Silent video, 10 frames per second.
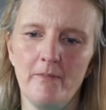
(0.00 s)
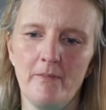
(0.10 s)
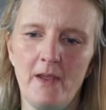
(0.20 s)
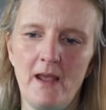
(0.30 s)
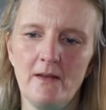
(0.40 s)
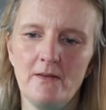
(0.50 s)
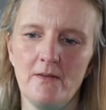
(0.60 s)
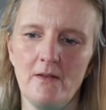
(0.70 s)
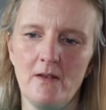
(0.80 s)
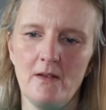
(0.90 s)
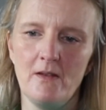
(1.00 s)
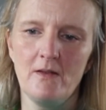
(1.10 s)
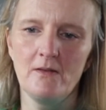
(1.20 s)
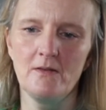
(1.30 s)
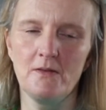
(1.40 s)
bit
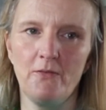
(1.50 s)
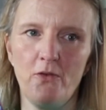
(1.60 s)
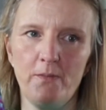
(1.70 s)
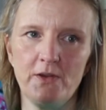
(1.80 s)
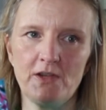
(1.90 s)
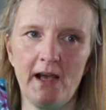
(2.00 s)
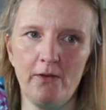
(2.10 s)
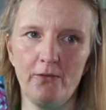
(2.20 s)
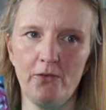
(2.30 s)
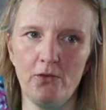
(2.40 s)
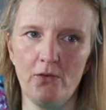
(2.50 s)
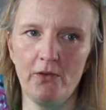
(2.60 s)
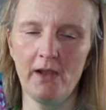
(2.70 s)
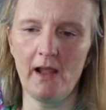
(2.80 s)
to form the channel for the